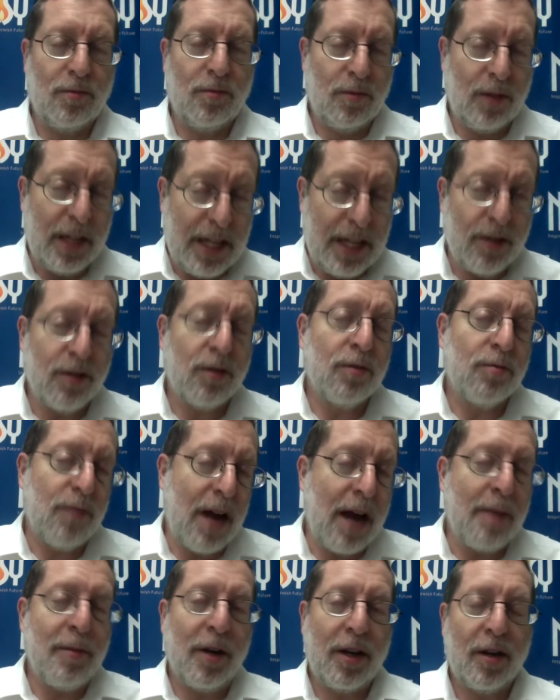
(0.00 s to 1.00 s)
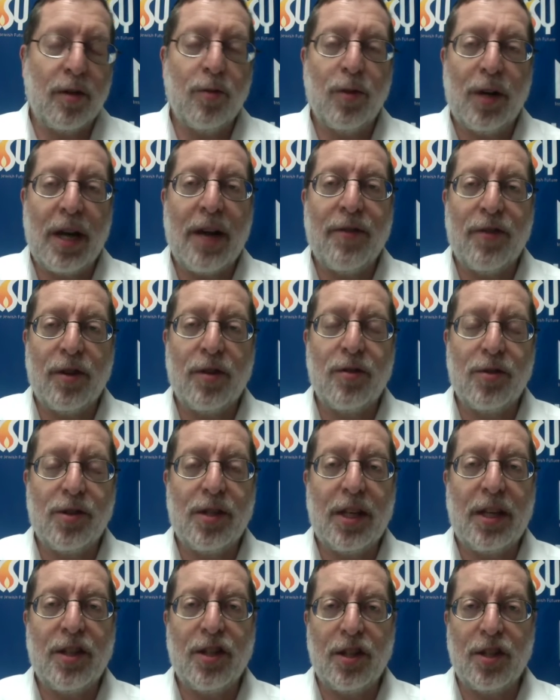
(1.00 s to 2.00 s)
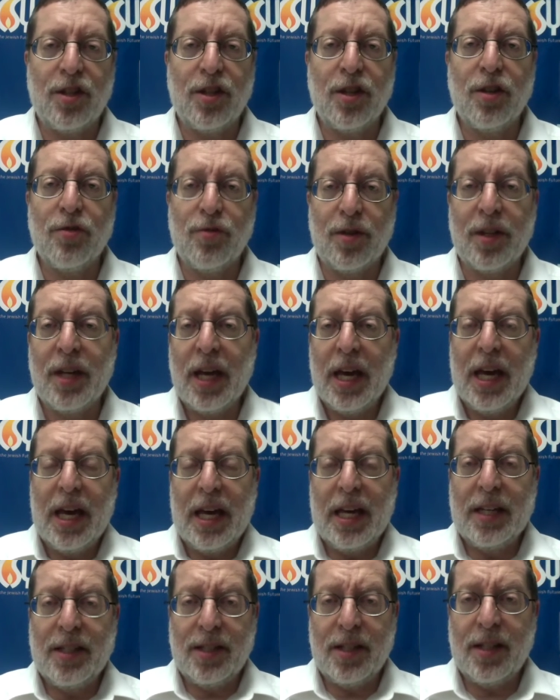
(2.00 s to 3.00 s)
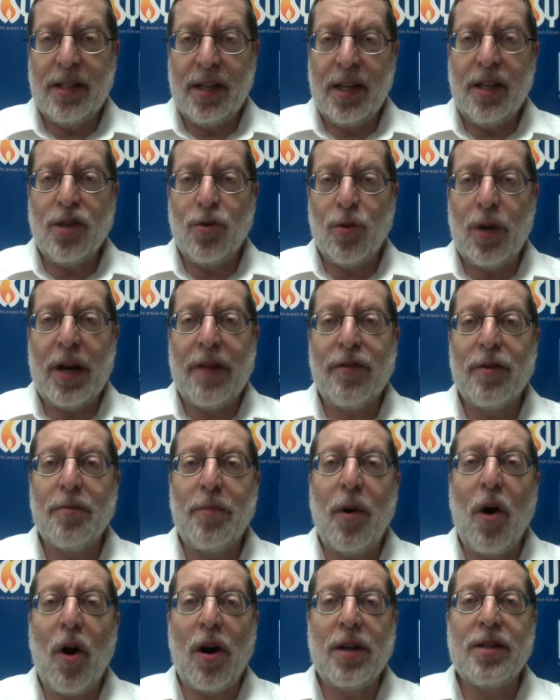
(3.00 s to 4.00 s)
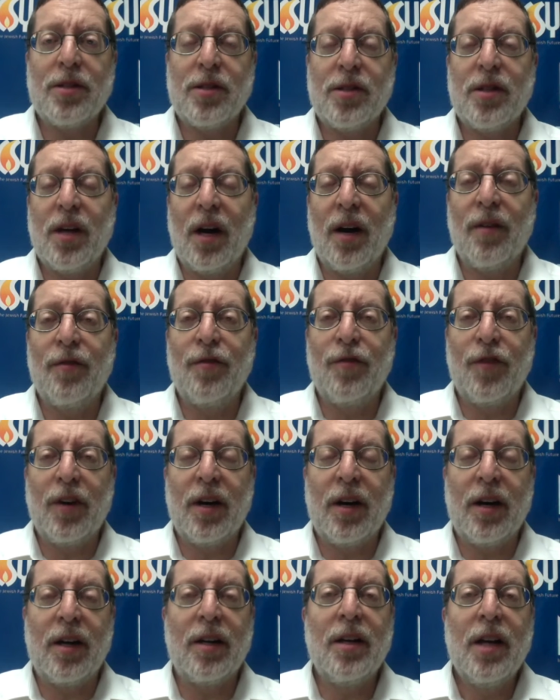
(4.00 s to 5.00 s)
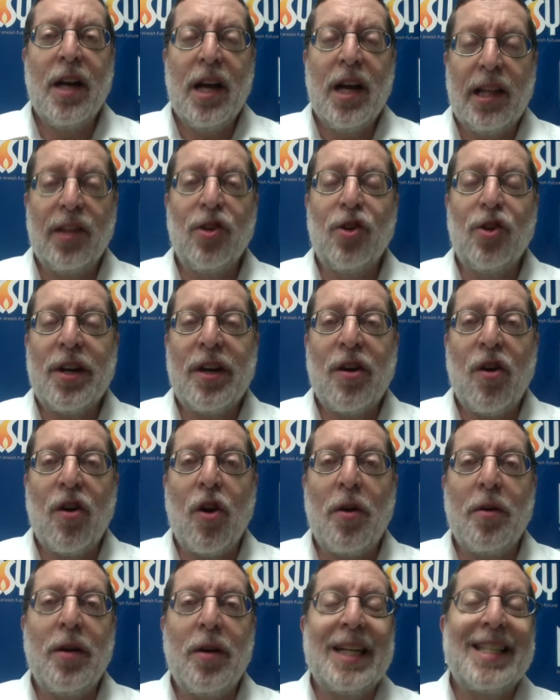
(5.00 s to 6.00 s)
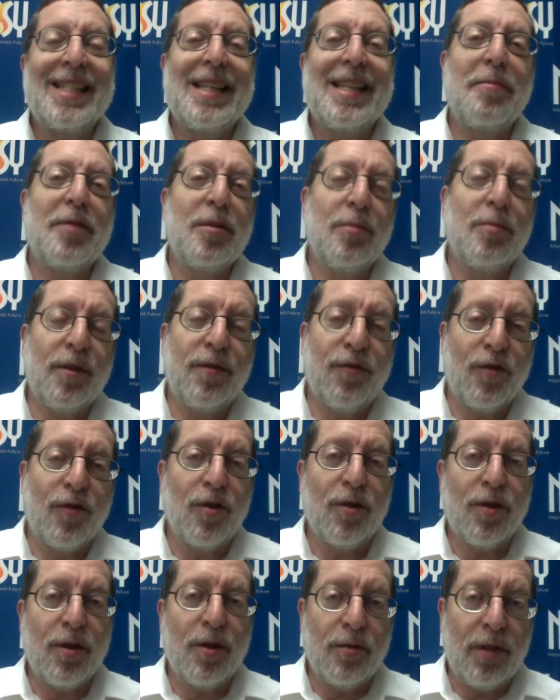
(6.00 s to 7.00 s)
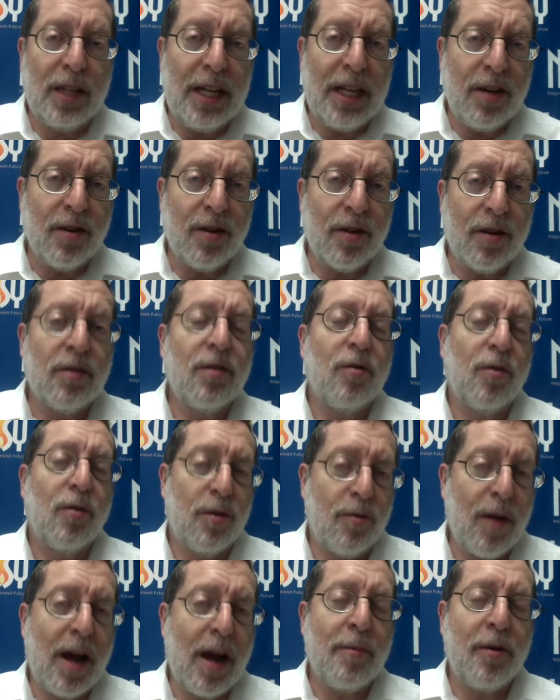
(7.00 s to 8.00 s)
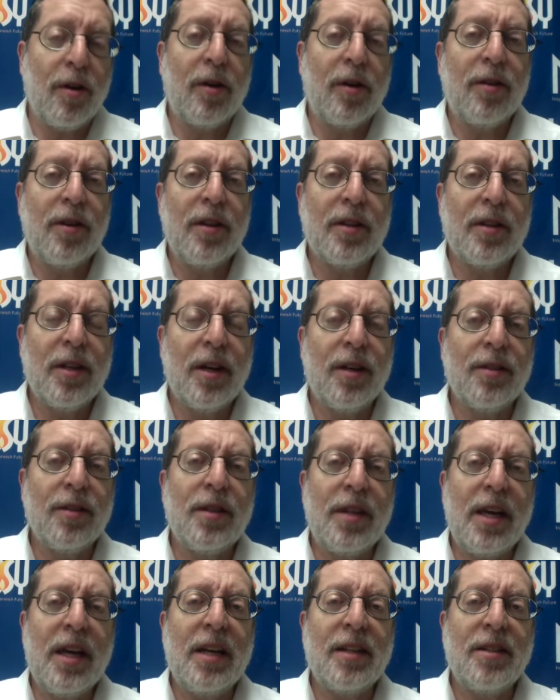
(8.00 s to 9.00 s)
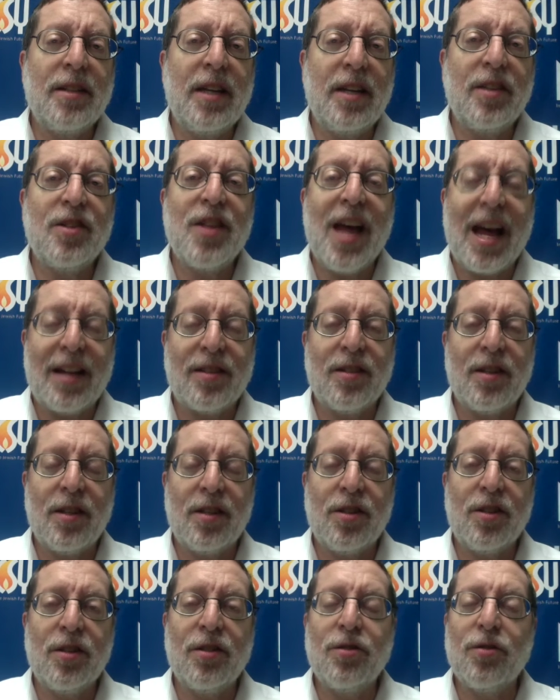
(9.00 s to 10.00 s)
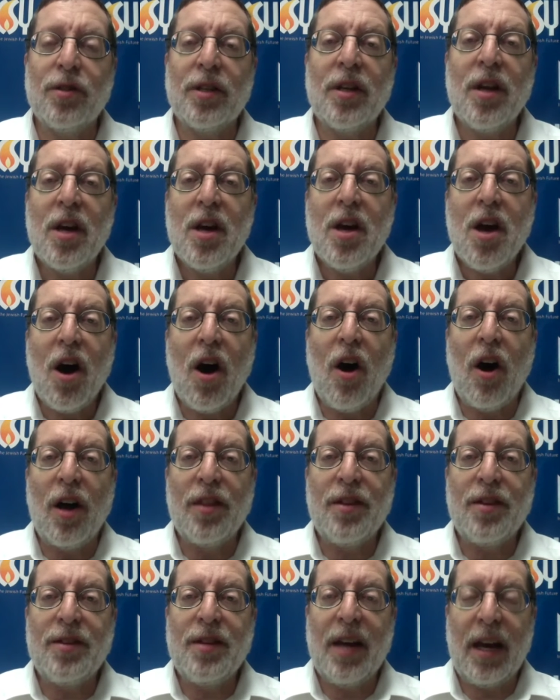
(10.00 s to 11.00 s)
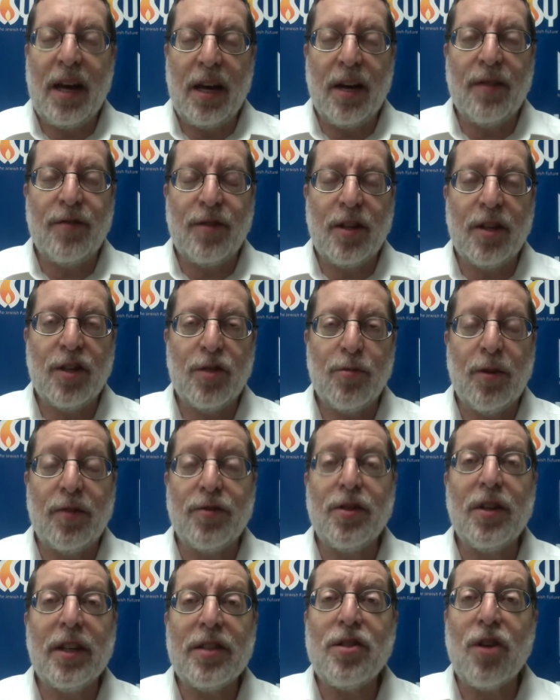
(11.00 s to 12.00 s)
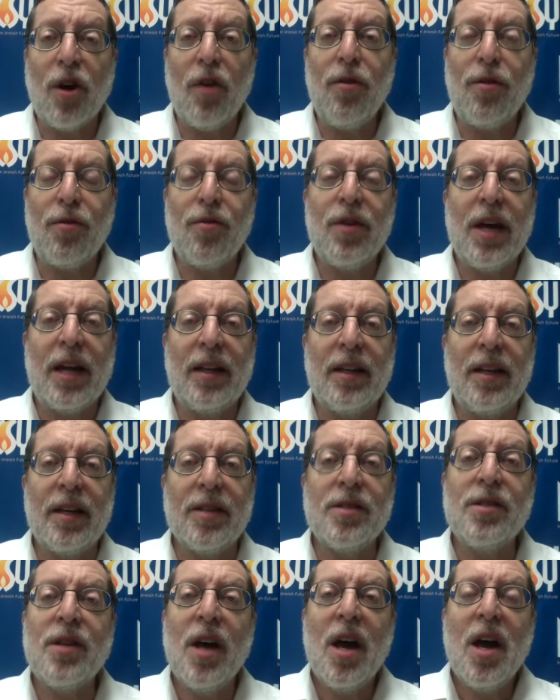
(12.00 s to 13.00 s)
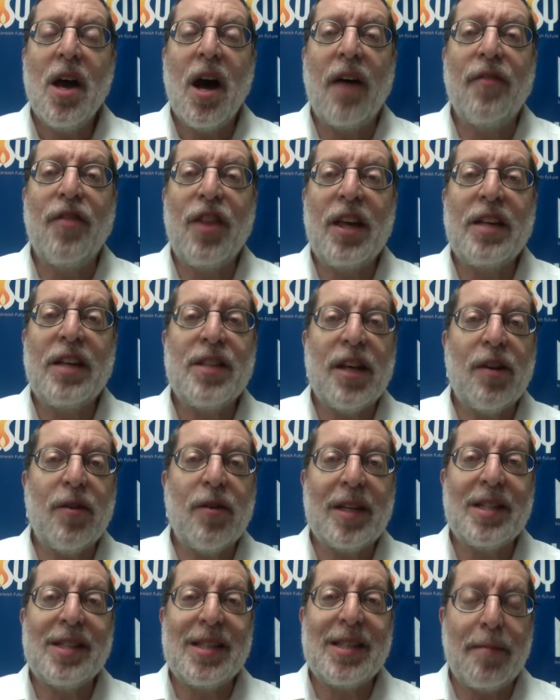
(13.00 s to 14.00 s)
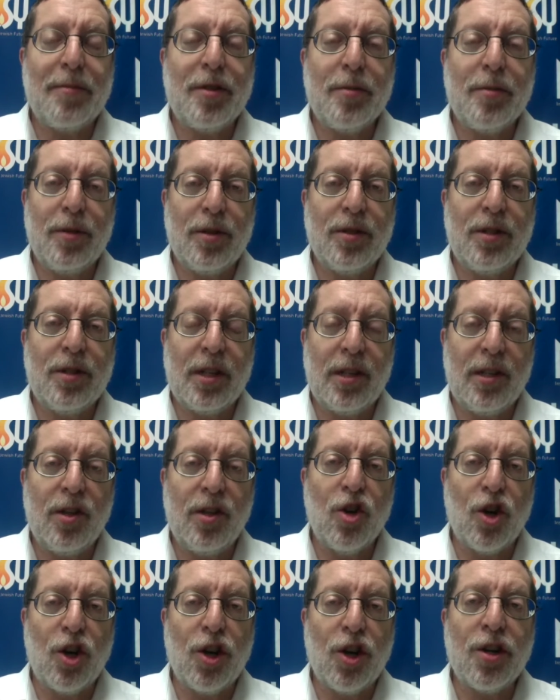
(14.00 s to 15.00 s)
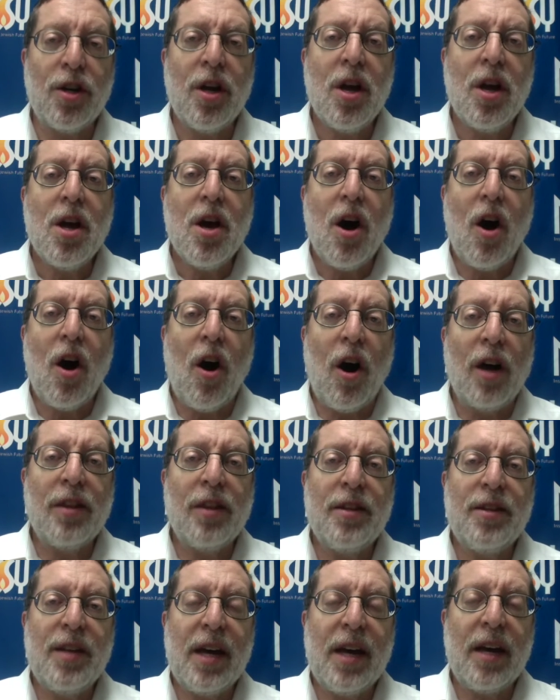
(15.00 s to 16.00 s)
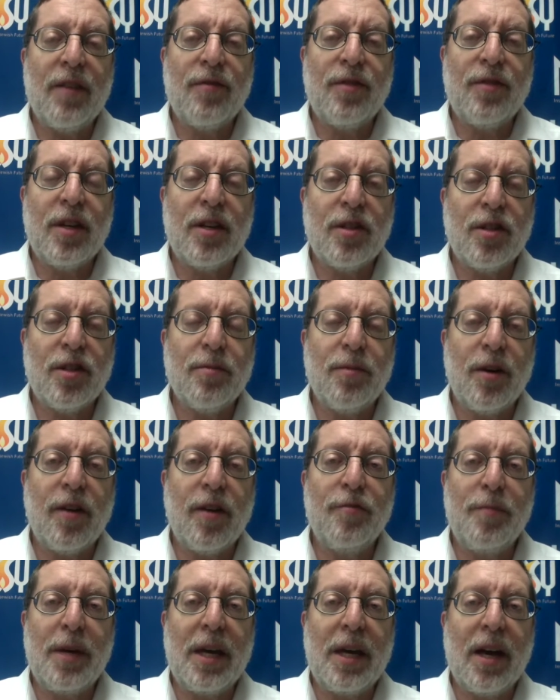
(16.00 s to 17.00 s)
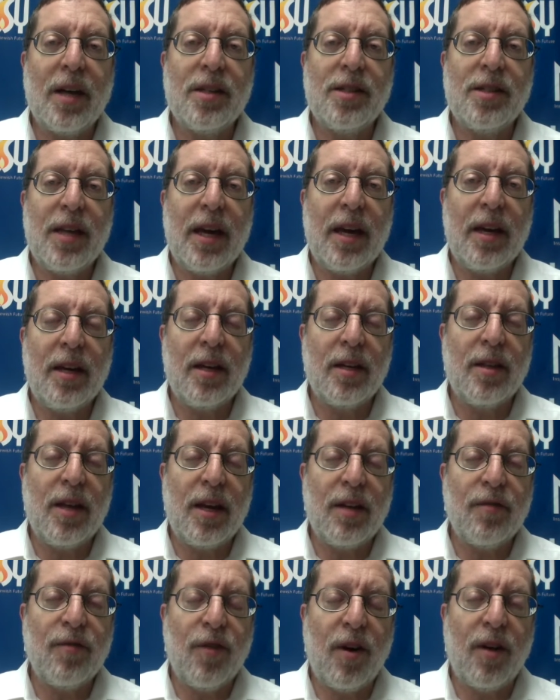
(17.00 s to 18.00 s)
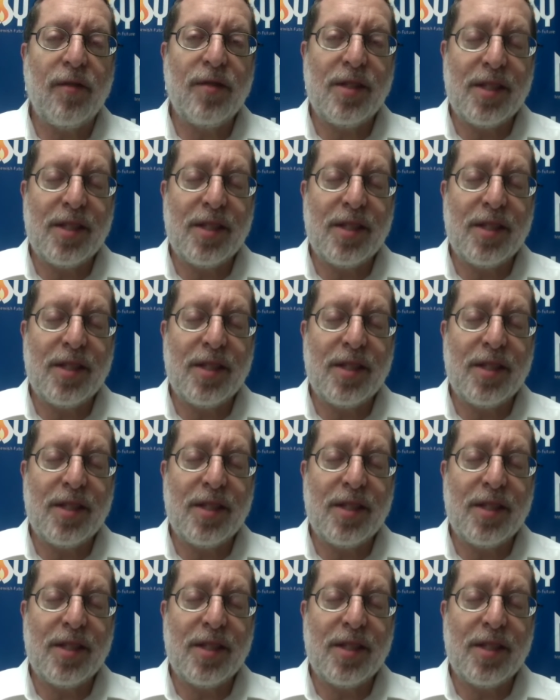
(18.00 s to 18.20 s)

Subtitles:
leader, rabbi, or whatever, who's teaching children, is to teach whatever parts of learning are acceptable for the leader or the rabbi or the adult, and he can teach that to the children on the day of Tisha B'Av. So let's go through that list of things that are acceptable to learn on the day of Tisha B'Av because they involve